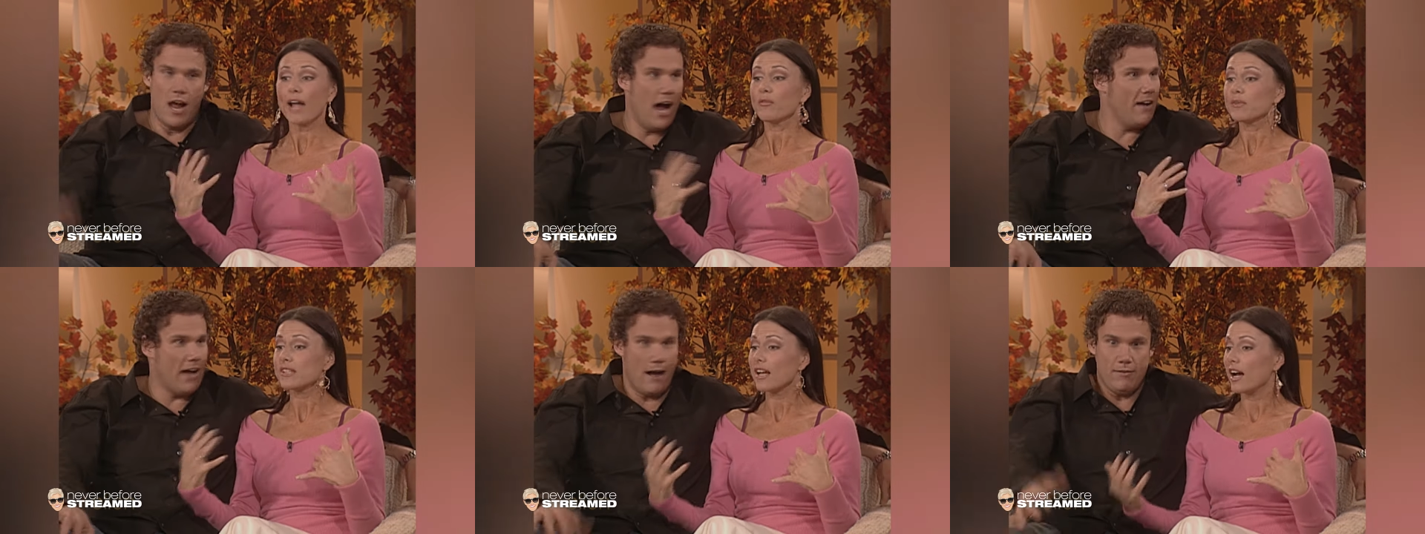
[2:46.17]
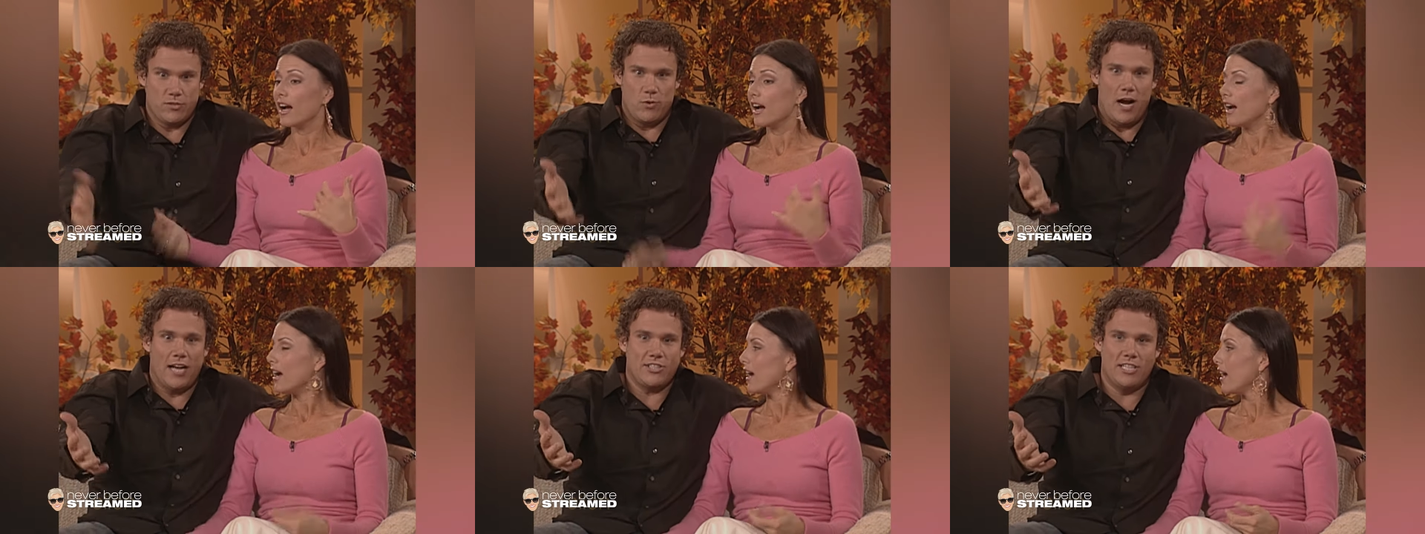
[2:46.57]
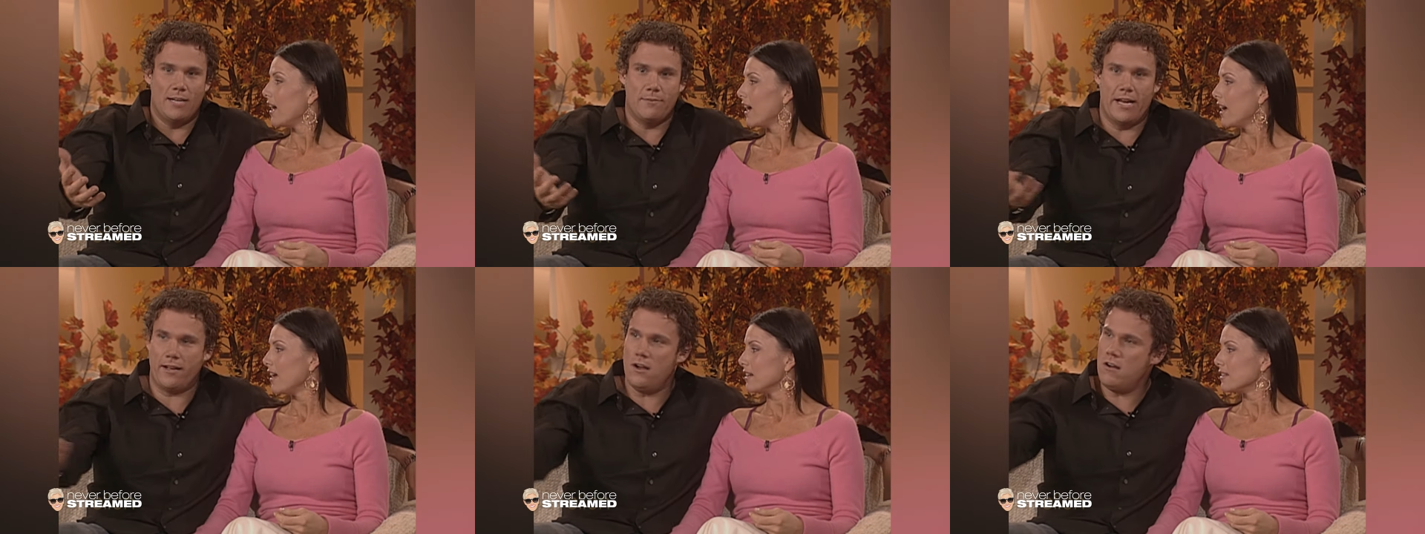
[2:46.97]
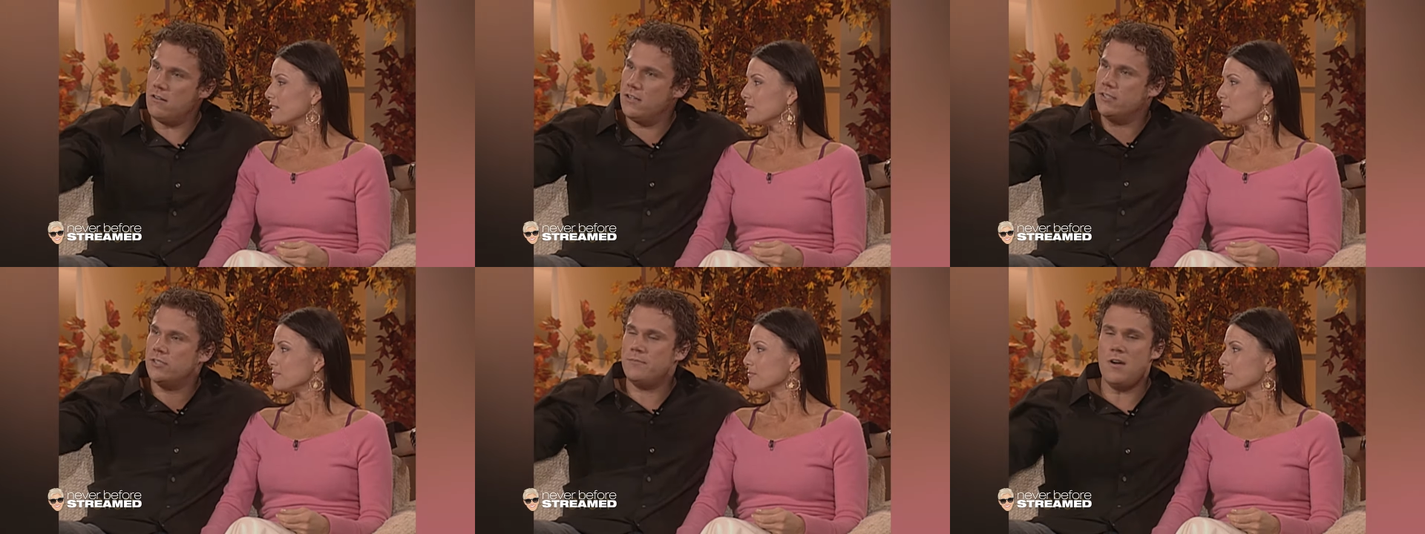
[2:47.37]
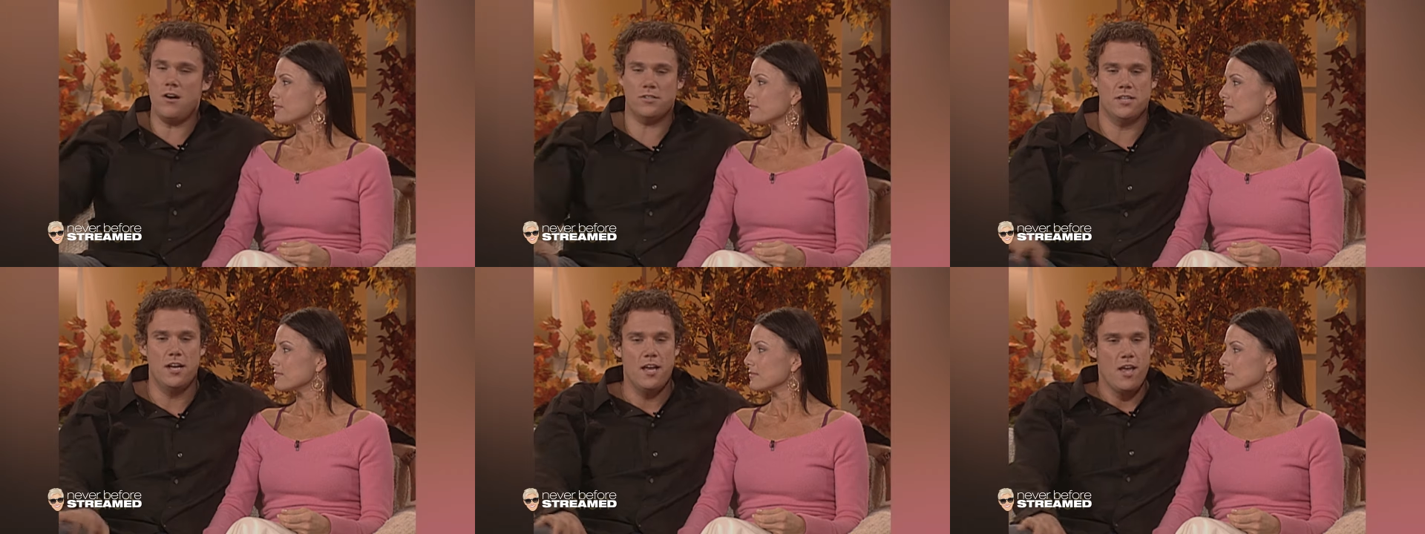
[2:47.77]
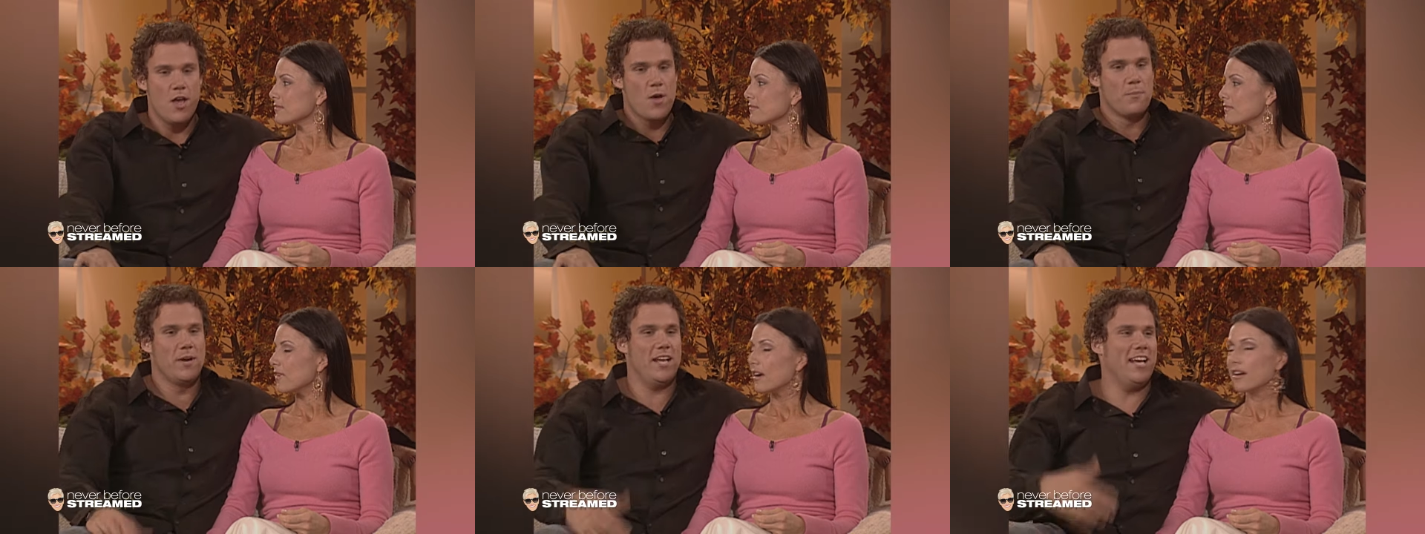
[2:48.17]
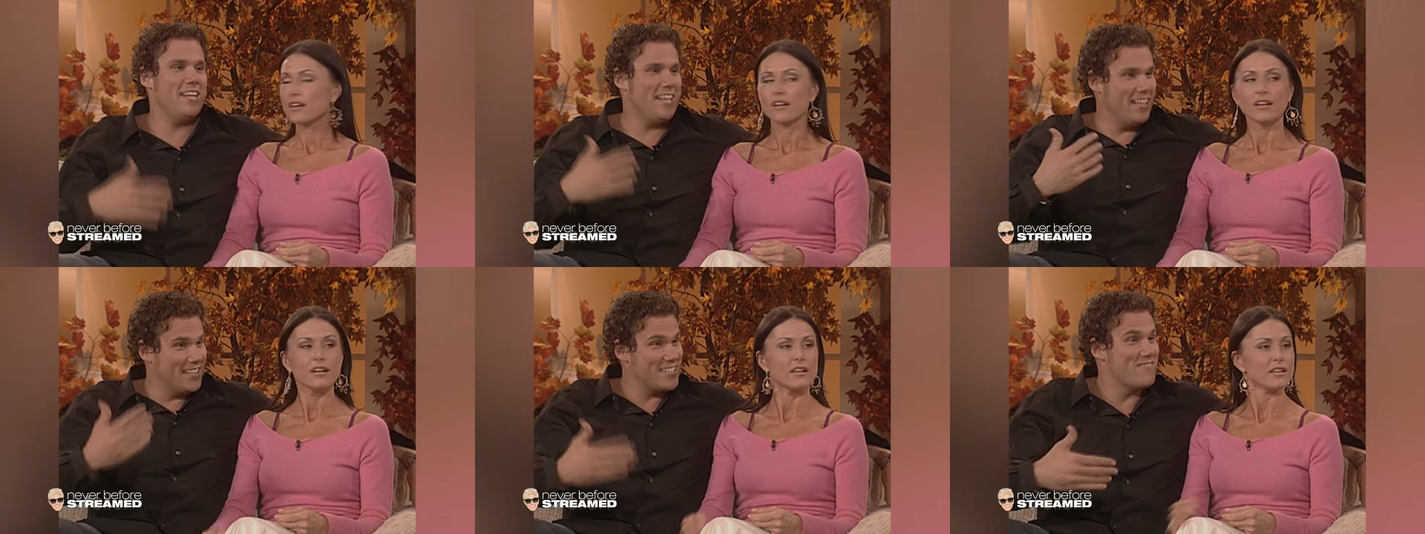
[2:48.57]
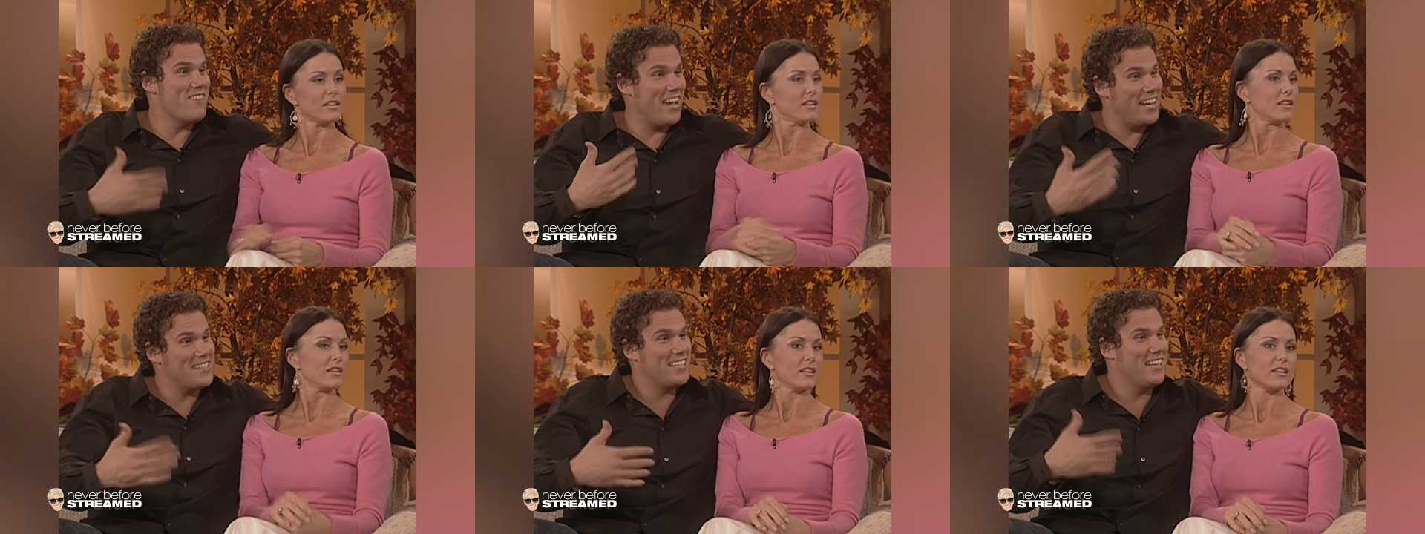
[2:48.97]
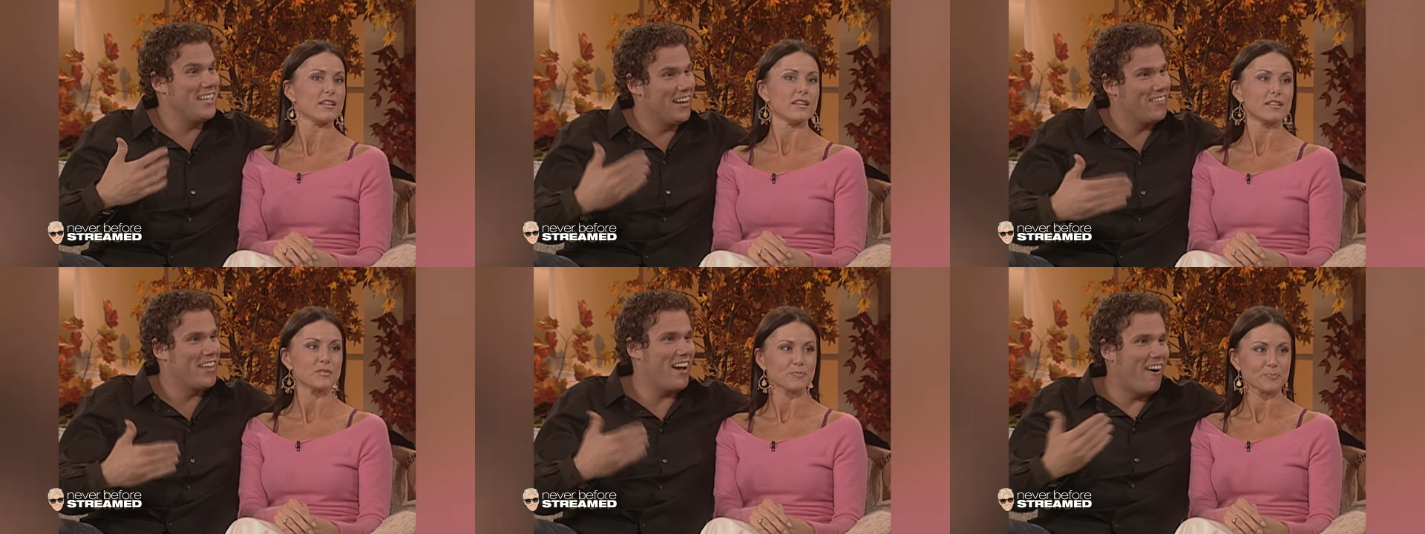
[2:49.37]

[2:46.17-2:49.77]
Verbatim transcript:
Speaker 1: know I, I, was watching, I'm like, holy smokes. But it, it is yeah. amazing, you know, they